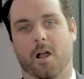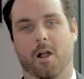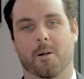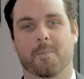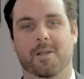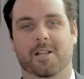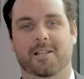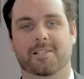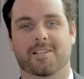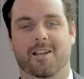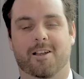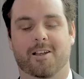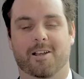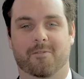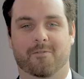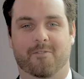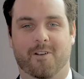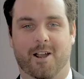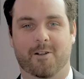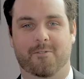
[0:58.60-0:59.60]
Our military and
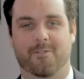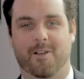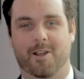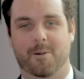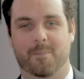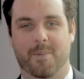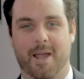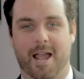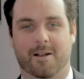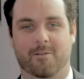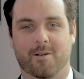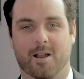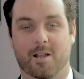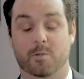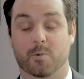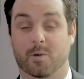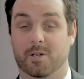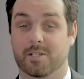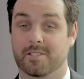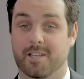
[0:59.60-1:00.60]
firefighter backgrounds
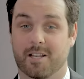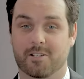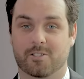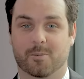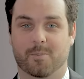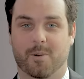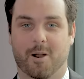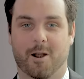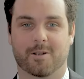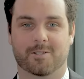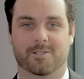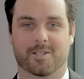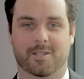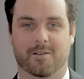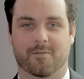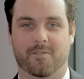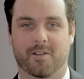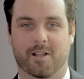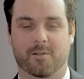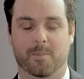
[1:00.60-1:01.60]
were essential parts to the
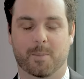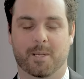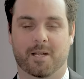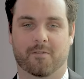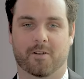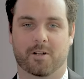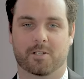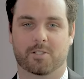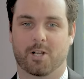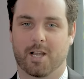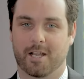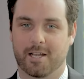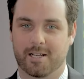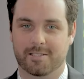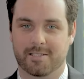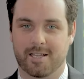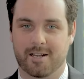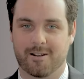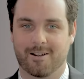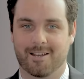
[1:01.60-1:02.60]
development of our training
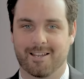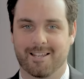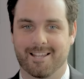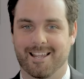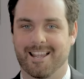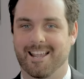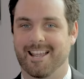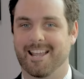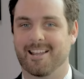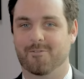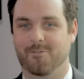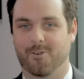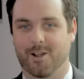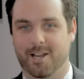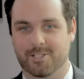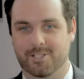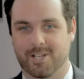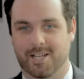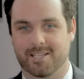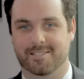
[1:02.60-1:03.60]
center and
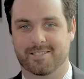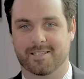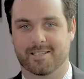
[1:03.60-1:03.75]
franchise